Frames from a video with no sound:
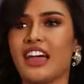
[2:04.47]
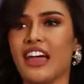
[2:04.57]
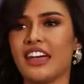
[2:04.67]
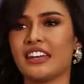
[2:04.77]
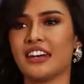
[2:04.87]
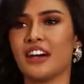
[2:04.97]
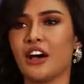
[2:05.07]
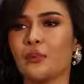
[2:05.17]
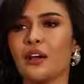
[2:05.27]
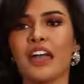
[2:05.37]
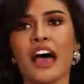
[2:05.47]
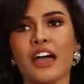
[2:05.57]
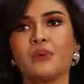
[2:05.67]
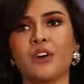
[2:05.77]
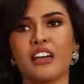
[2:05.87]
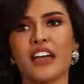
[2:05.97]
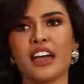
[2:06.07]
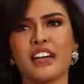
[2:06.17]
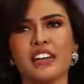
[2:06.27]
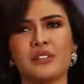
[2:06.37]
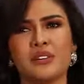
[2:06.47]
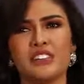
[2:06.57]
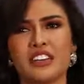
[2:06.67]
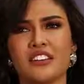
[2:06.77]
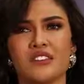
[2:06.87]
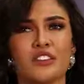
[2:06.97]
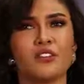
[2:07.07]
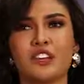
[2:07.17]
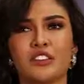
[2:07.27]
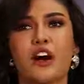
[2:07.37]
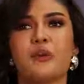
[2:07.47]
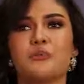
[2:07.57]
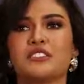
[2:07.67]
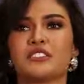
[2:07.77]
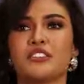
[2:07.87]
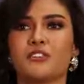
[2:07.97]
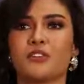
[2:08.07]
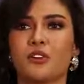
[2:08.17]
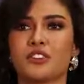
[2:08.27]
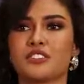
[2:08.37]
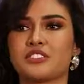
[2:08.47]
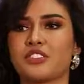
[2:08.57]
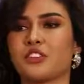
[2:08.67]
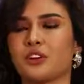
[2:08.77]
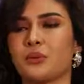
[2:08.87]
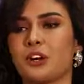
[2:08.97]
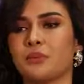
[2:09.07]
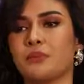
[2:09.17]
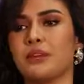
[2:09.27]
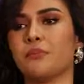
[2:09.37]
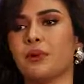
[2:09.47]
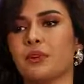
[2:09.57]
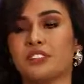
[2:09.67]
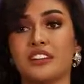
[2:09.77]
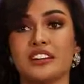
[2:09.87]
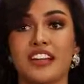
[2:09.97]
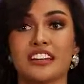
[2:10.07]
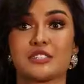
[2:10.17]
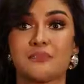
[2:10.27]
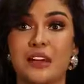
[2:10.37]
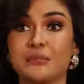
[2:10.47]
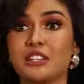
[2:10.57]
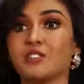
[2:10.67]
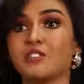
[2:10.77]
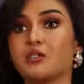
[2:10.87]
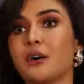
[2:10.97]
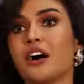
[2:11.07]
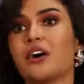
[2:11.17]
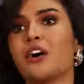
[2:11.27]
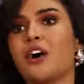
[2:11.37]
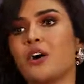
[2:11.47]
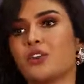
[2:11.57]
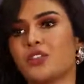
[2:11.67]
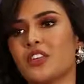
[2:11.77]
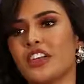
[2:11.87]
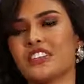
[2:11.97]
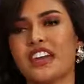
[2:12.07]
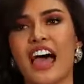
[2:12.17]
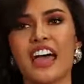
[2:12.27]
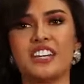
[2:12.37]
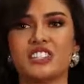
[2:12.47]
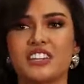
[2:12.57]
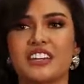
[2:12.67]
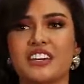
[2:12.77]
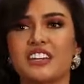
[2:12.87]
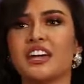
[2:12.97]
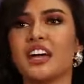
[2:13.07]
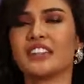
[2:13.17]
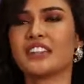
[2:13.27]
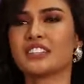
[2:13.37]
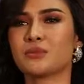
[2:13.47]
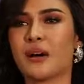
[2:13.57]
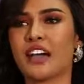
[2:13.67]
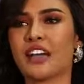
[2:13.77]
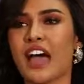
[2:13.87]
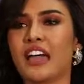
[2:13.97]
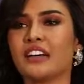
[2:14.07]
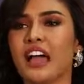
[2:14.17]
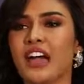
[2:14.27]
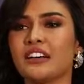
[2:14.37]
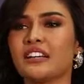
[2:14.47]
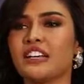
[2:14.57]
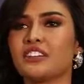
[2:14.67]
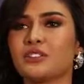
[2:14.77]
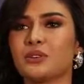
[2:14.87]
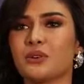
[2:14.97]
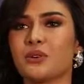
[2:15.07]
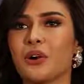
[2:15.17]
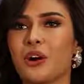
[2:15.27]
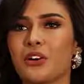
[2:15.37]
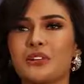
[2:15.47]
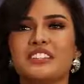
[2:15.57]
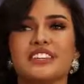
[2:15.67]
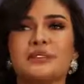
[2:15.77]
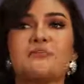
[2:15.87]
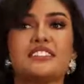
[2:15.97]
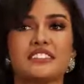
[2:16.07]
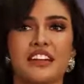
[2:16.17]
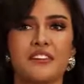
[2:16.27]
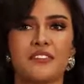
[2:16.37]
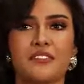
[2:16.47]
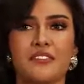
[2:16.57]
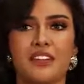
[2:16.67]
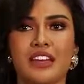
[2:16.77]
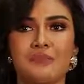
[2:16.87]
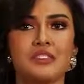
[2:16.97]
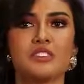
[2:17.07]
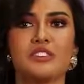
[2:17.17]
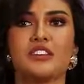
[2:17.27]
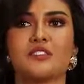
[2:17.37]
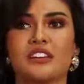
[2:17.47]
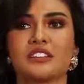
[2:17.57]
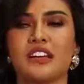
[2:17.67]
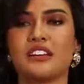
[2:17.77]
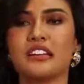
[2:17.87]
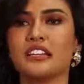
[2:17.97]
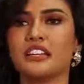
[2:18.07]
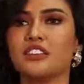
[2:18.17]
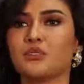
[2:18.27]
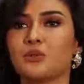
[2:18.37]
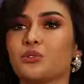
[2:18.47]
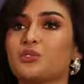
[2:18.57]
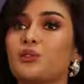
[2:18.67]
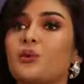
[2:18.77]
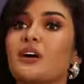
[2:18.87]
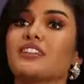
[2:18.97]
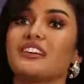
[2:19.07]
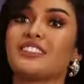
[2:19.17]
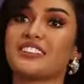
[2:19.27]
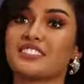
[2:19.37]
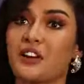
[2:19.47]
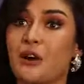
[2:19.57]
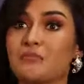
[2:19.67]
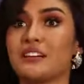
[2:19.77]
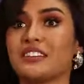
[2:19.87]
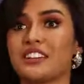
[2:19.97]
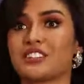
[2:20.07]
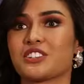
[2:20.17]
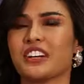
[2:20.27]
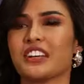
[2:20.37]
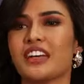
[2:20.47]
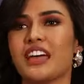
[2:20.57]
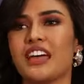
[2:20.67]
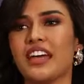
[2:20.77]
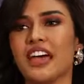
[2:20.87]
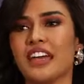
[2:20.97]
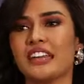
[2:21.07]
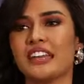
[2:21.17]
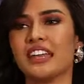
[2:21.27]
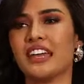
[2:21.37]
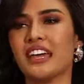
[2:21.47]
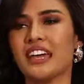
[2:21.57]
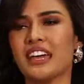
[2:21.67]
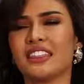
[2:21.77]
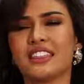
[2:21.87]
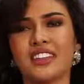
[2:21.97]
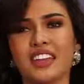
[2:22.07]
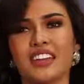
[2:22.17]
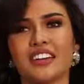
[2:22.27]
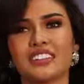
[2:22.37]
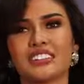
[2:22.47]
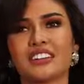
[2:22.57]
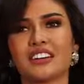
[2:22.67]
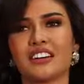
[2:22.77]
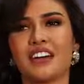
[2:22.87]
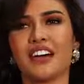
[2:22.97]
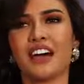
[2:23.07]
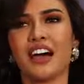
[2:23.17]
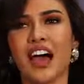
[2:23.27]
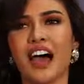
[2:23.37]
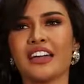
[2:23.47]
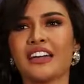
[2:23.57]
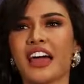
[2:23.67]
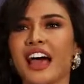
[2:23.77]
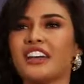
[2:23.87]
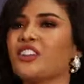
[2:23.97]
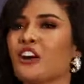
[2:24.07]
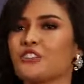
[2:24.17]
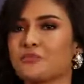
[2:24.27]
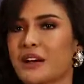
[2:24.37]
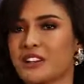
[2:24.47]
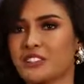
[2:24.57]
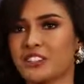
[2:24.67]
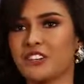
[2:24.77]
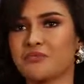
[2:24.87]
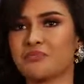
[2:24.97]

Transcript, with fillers: And when I won, I received different comments, of course. There were people who didn't expect me to do well, who think that I cheated. That's why I, I need to redeem myself in Miss Universe. I really need to do well in this competition. And the thing is, I, I love pressure.